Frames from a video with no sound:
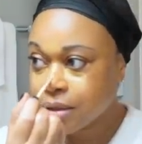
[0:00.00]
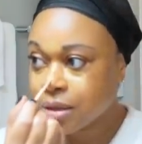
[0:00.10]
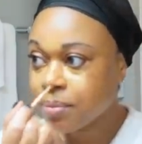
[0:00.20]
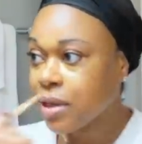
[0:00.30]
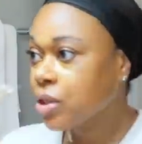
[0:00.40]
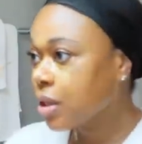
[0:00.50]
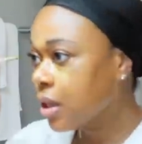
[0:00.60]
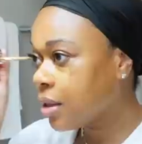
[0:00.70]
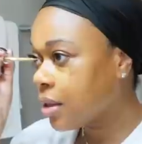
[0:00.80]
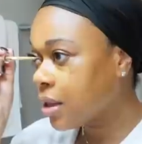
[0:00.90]

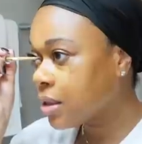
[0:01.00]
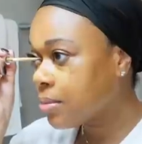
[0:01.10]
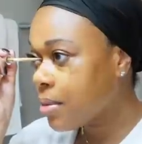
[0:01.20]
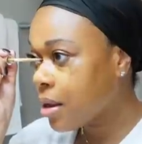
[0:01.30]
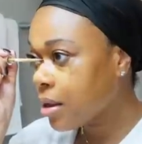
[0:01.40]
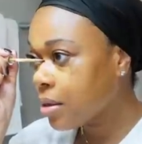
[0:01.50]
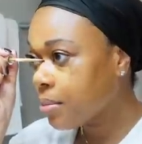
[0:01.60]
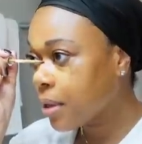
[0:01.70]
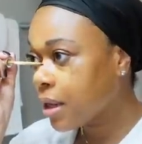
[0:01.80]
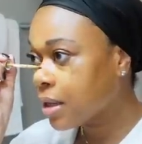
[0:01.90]
especially this
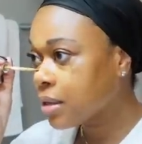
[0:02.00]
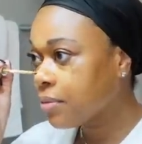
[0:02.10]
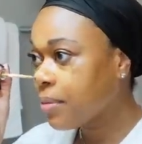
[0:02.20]
month because of